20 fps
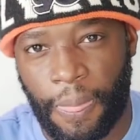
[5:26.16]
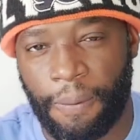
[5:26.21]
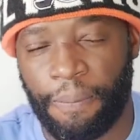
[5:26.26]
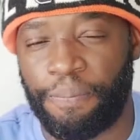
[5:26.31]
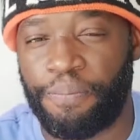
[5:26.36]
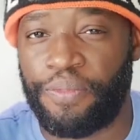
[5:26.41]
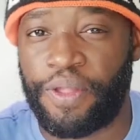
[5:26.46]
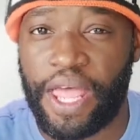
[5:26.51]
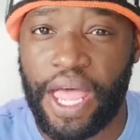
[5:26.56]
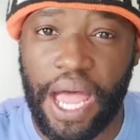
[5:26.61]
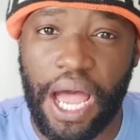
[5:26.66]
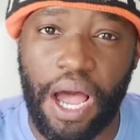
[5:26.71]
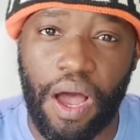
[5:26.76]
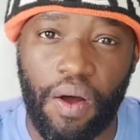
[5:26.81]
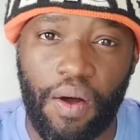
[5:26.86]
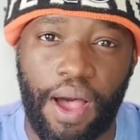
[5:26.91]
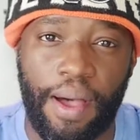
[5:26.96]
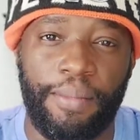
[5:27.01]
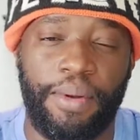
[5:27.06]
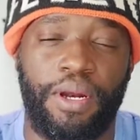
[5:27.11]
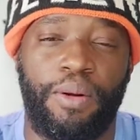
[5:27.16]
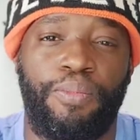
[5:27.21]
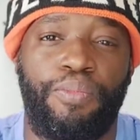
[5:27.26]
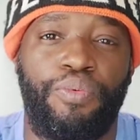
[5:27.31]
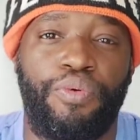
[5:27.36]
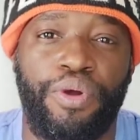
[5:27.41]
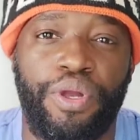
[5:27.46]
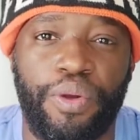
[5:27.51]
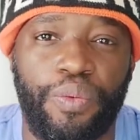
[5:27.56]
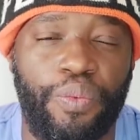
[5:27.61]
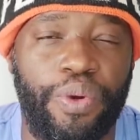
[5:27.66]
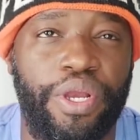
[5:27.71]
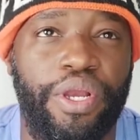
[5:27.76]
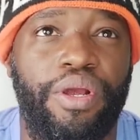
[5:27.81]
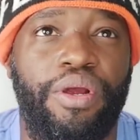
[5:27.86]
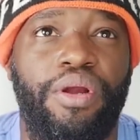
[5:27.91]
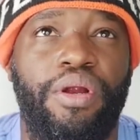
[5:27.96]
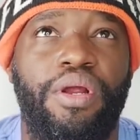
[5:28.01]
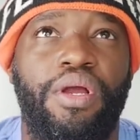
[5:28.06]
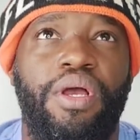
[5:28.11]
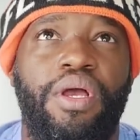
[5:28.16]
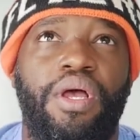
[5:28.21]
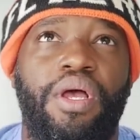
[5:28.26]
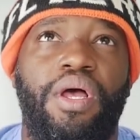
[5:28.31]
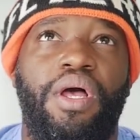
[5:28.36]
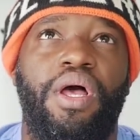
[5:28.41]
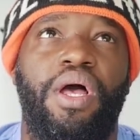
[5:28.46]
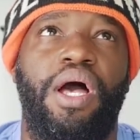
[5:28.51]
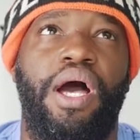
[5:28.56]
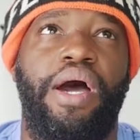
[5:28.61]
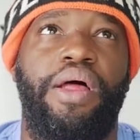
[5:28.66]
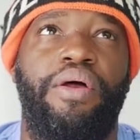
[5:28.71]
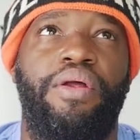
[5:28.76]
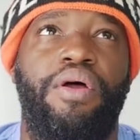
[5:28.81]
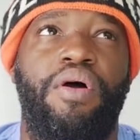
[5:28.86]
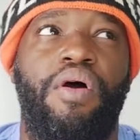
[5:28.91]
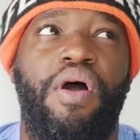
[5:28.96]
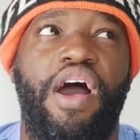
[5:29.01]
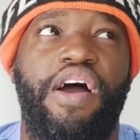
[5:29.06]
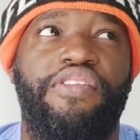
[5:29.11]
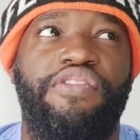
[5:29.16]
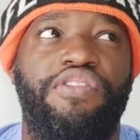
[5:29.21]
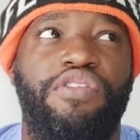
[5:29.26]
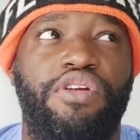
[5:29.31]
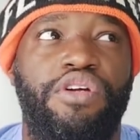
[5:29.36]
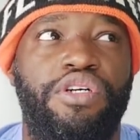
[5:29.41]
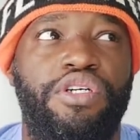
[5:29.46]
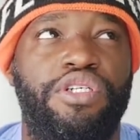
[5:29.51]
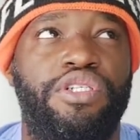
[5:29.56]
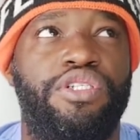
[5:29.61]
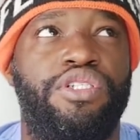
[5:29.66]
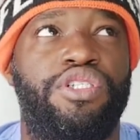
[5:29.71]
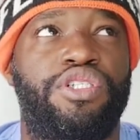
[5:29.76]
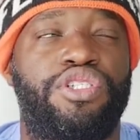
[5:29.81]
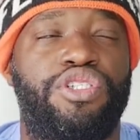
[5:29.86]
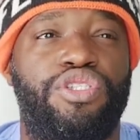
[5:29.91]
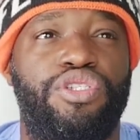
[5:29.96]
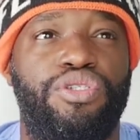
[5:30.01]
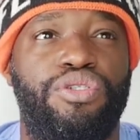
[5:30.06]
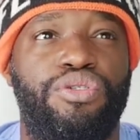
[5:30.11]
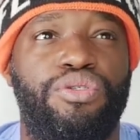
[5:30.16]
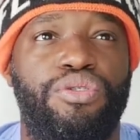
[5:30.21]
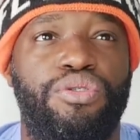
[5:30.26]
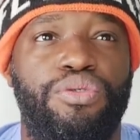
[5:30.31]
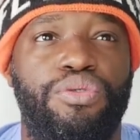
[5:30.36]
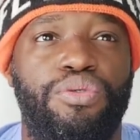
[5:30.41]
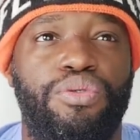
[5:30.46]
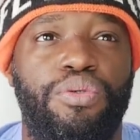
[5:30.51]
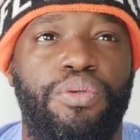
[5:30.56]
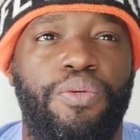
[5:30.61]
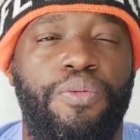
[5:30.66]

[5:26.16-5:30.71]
now I'm at a point where, I don't know, I've learned to